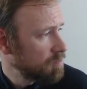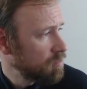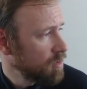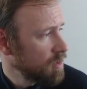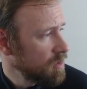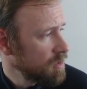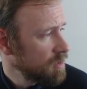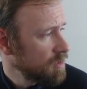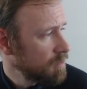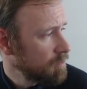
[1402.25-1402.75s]

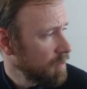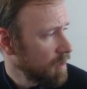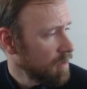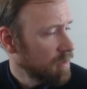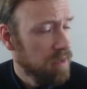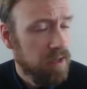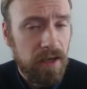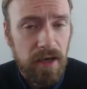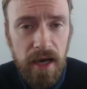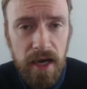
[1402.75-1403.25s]
British
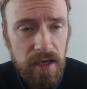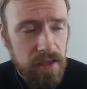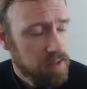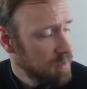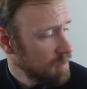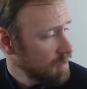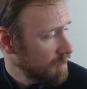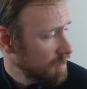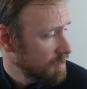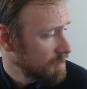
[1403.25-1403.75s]
American
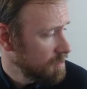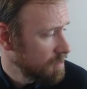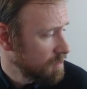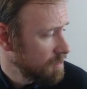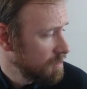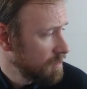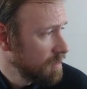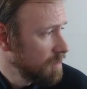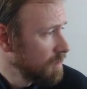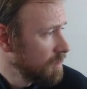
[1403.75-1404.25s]
accent
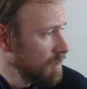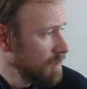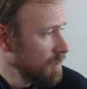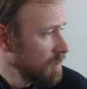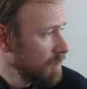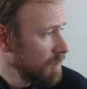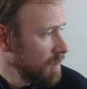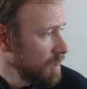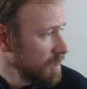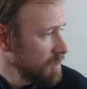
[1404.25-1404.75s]
because
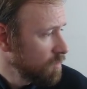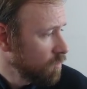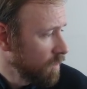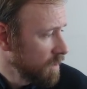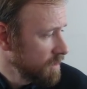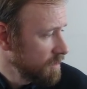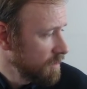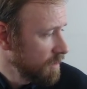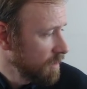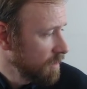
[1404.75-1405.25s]
that's
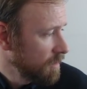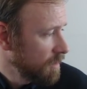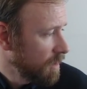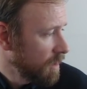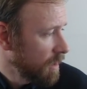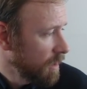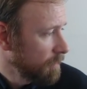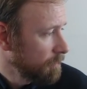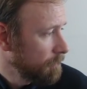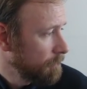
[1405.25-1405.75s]
wasting time.